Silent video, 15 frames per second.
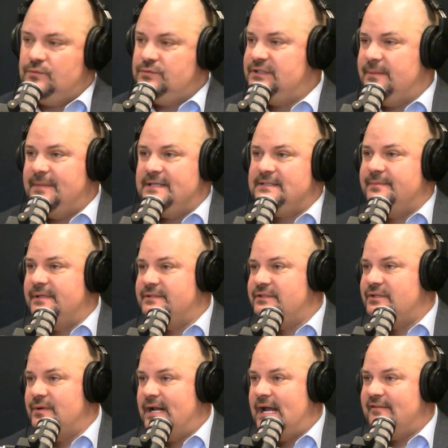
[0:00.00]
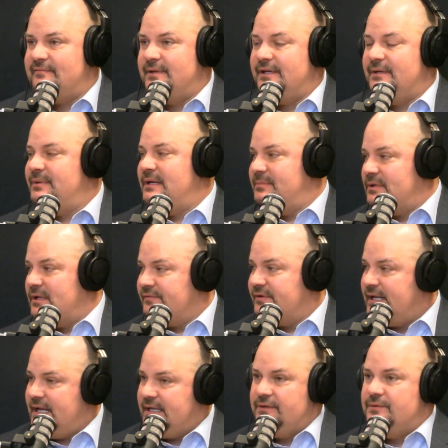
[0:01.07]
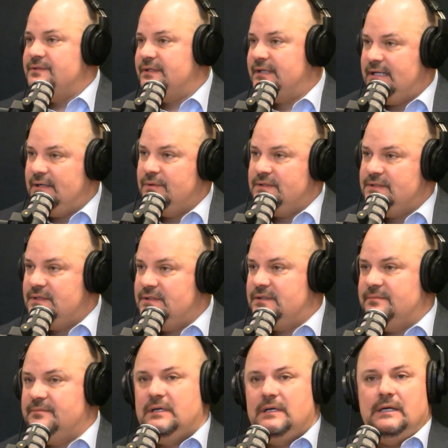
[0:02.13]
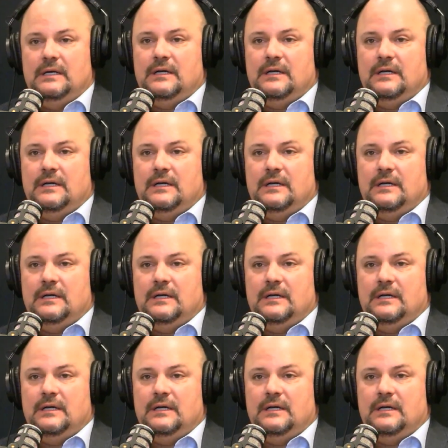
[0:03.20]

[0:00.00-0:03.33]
some estimates 2.5 million people every day using an E1 system,